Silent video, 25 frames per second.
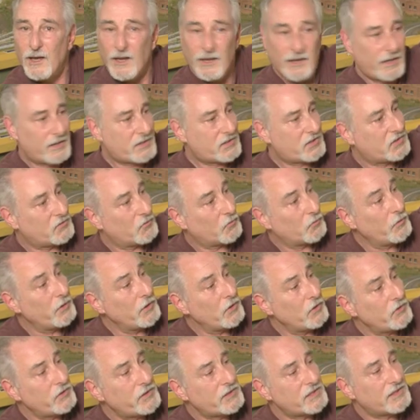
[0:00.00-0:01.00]
It's
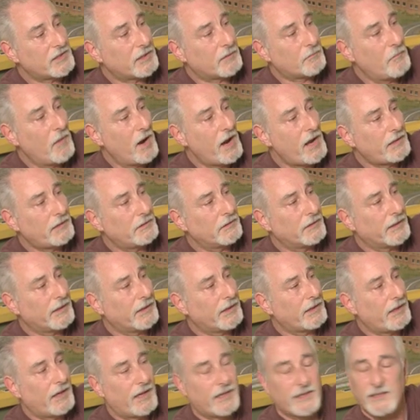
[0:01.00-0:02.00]
realistic
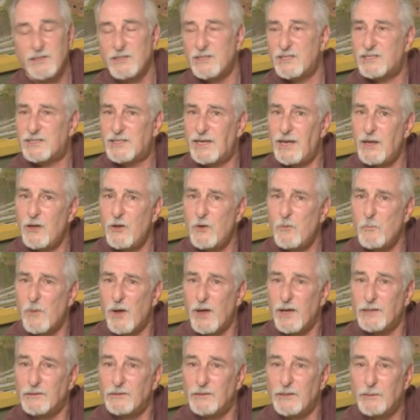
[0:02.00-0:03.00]
modeling and it's scale
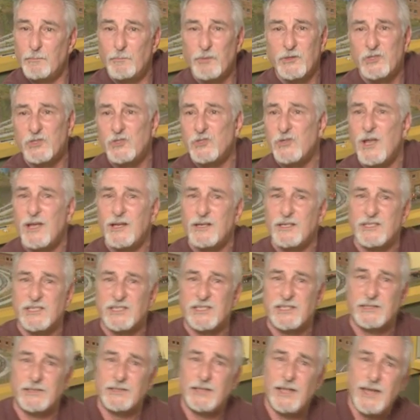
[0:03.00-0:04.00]
modeling, but you're not a
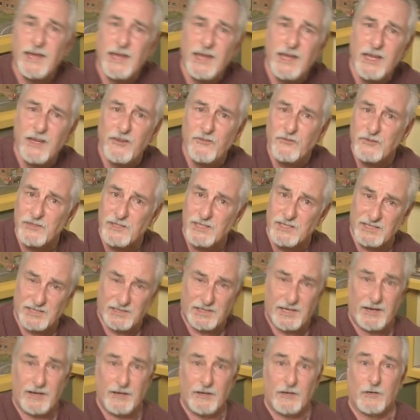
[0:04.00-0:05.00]
slave to
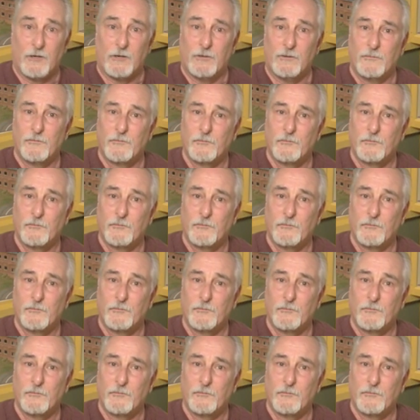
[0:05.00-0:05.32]
scale.